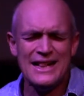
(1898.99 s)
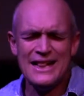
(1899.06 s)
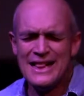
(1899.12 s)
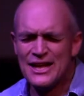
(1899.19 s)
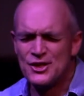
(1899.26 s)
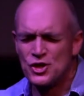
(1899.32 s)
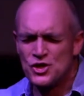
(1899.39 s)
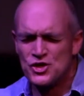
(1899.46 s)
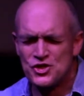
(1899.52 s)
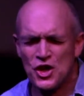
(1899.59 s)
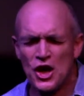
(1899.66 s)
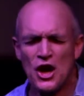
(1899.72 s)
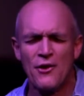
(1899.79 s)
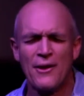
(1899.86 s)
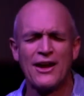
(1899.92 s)
That you're
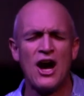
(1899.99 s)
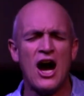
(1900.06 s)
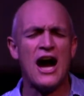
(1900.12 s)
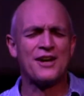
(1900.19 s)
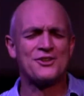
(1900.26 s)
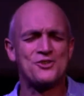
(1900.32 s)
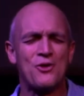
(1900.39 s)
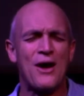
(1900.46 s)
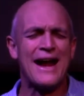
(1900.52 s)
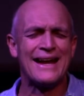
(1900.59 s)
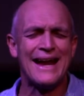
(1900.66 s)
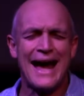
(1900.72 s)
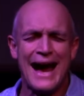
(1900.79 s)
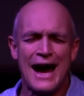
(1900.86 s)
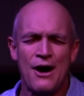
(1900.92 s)
stirring hearts right
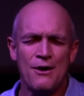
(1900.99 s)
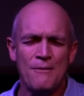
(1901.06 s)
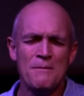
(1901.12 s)
now